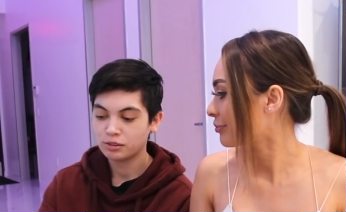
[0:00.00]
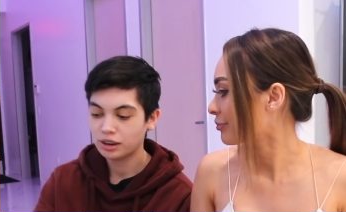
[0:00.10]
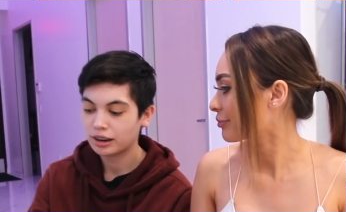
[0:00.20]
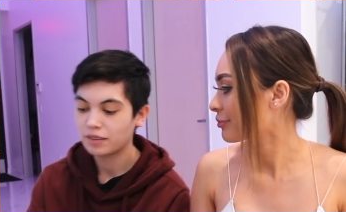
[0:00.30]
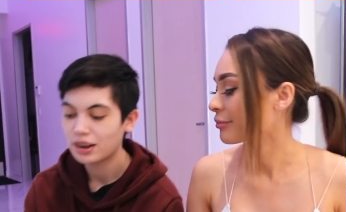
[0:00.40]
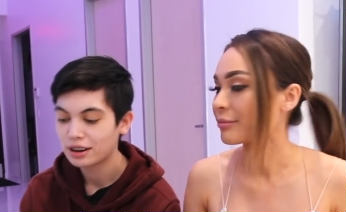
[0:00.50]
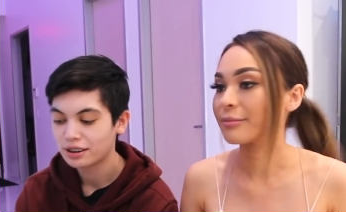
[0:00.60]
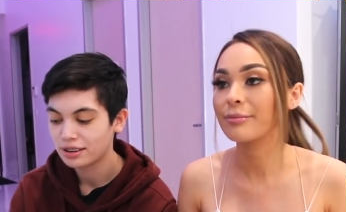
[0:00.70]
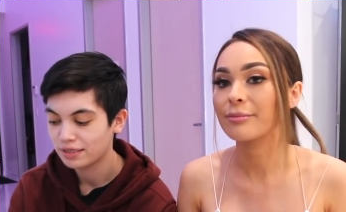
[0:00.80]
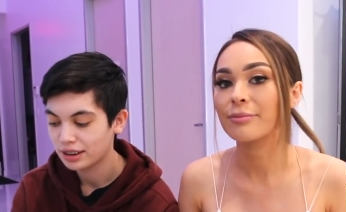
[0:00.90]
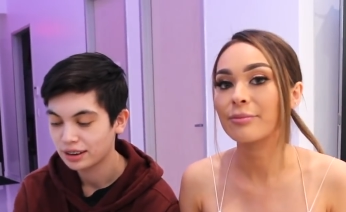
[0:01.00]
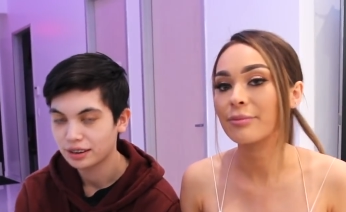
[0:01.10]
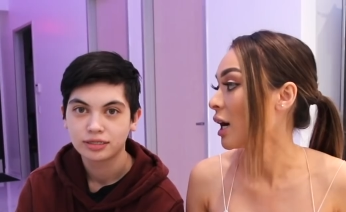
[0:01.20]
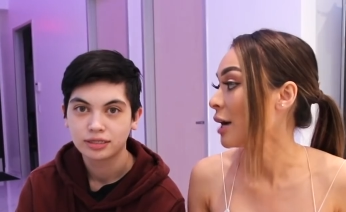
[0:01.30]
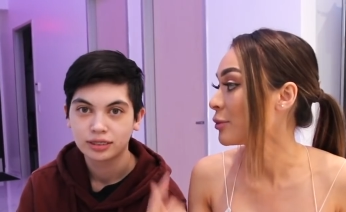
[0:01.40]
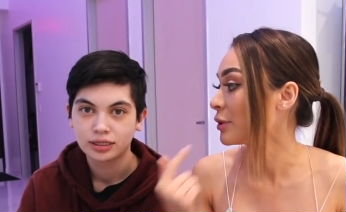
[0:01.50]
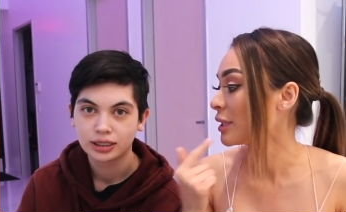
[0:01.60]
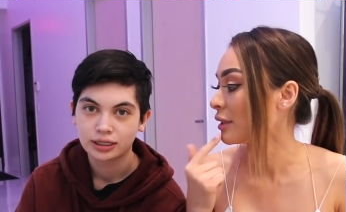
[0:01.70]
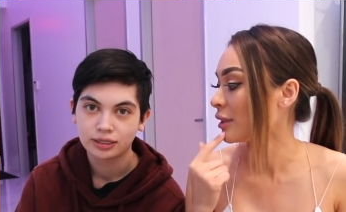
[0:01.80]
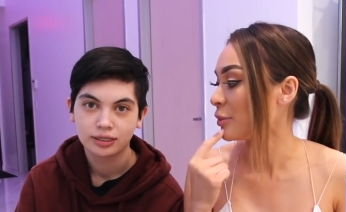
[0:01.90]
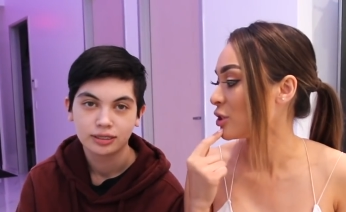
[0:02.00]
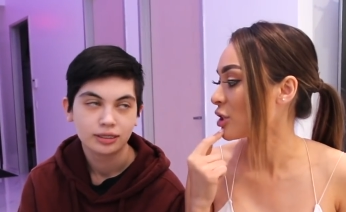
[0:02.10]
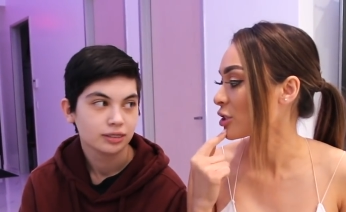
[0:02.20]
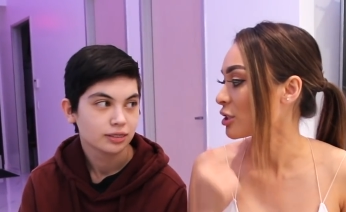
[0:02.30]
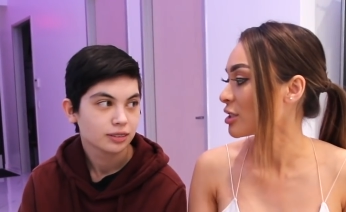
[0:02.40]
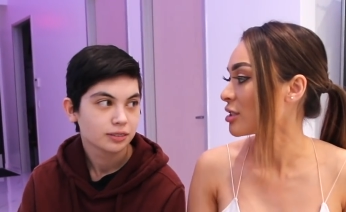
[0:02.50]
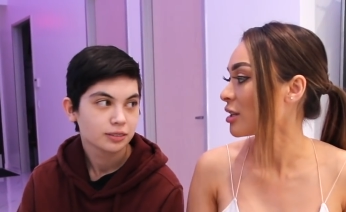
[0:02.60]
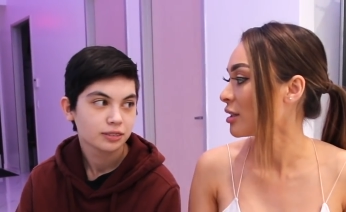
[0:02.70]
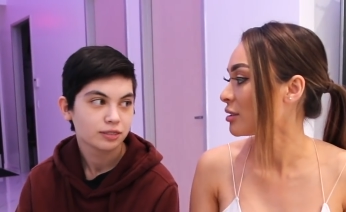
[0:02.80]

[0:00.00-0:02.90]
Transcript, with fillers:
Speaker 1: Whoa, why are you here?
Speaker 2: I'm going to get lip injections today.